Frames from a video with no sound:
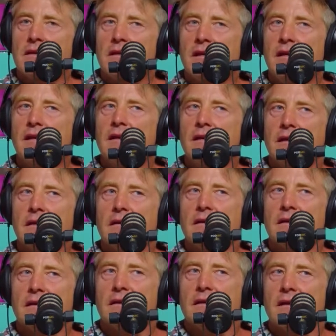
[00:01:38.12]
he
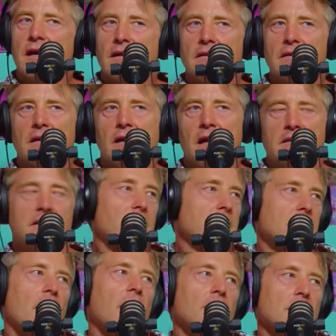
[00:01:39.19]
had done
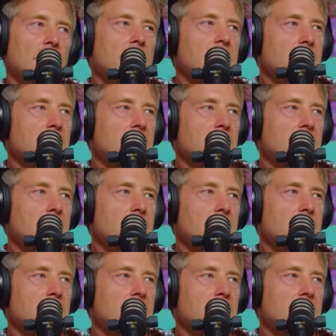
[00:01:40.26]
it all.